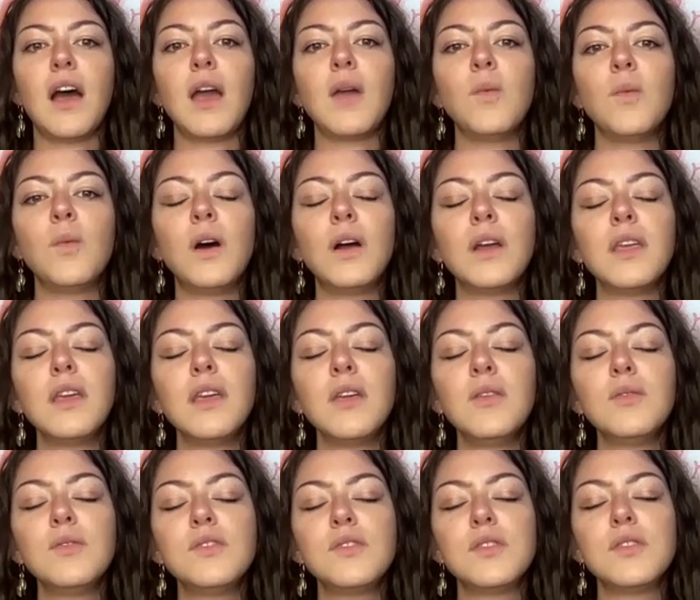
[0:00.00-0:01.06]
I want
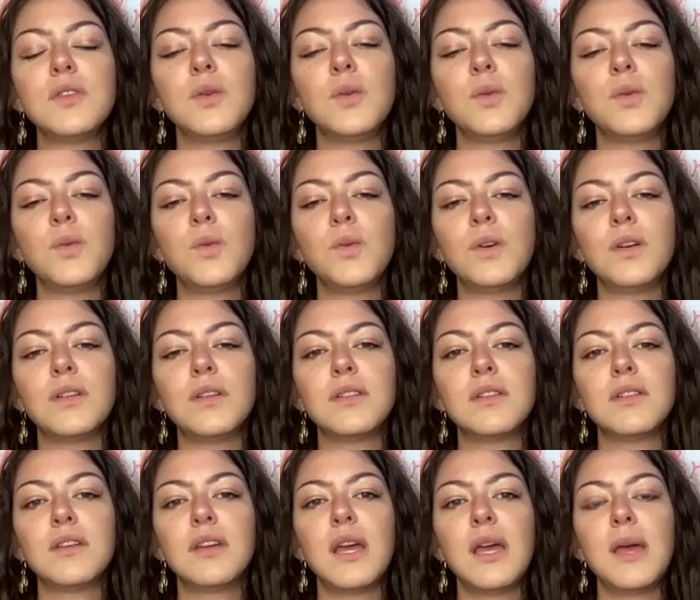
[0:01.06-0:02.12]
you to
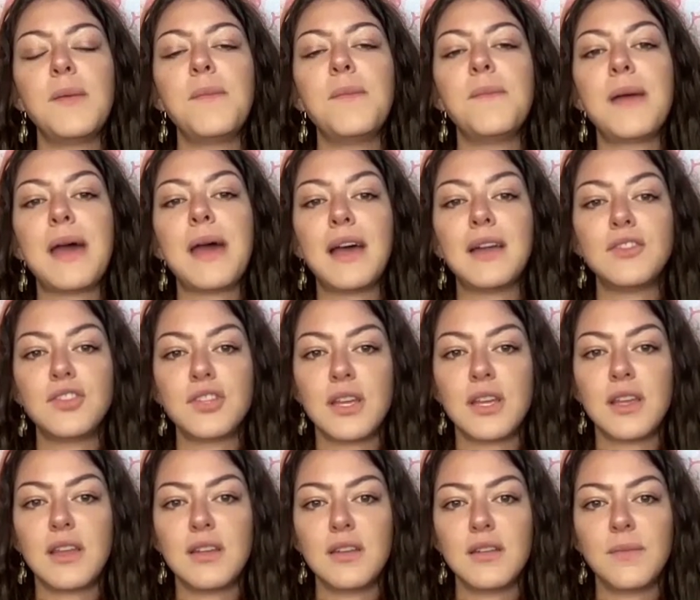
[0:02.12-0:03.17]

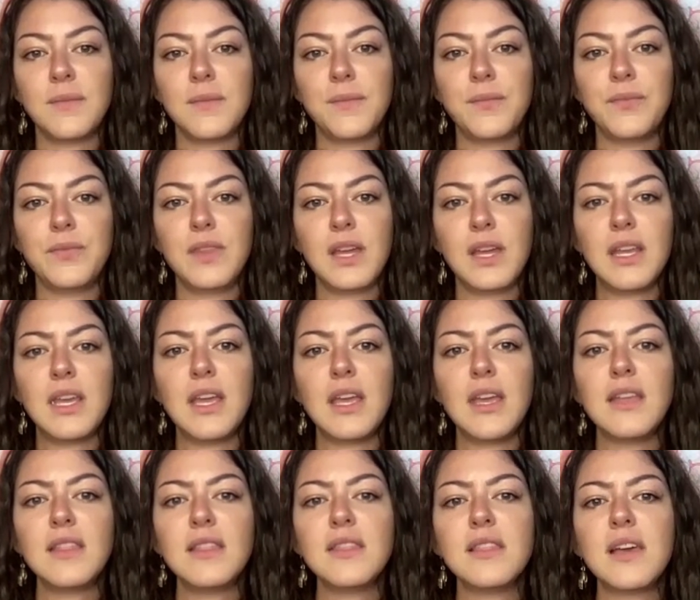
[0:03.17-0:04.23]
imagine that
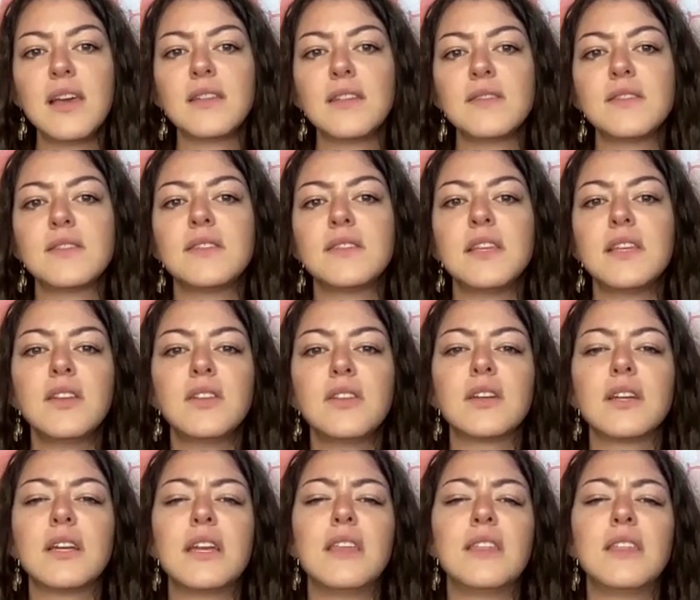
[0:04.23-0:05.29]
in that
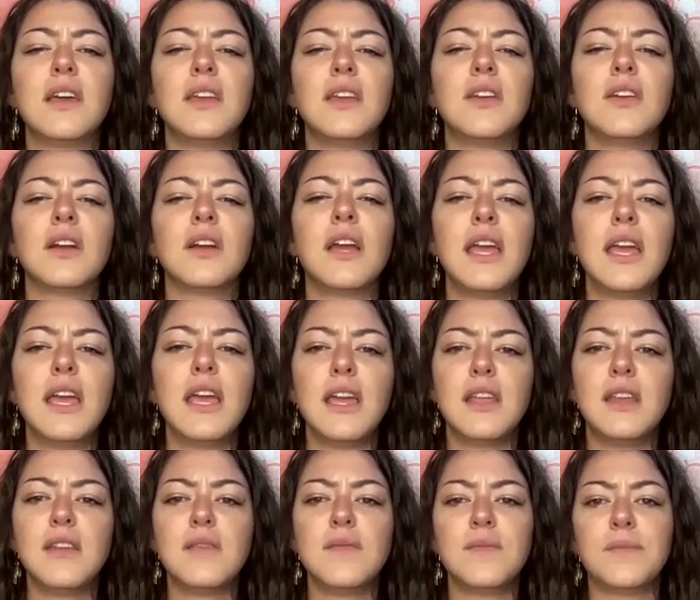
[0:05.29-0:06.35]
scenery that you're
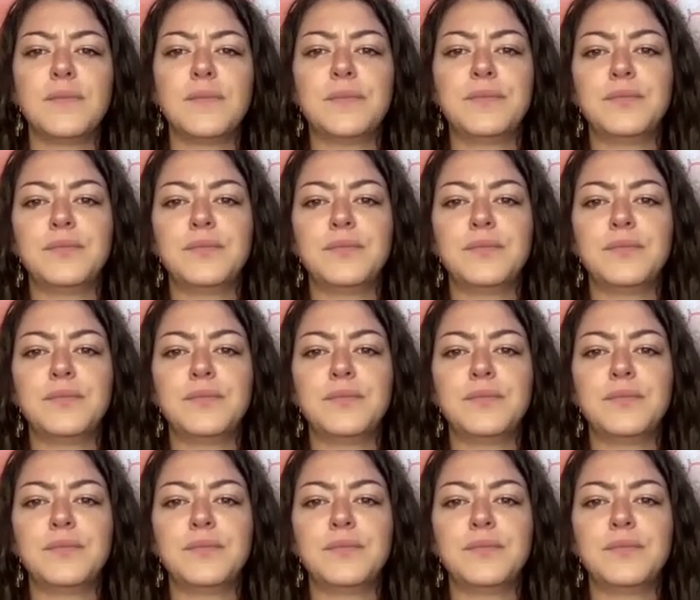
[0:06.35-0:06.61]
in,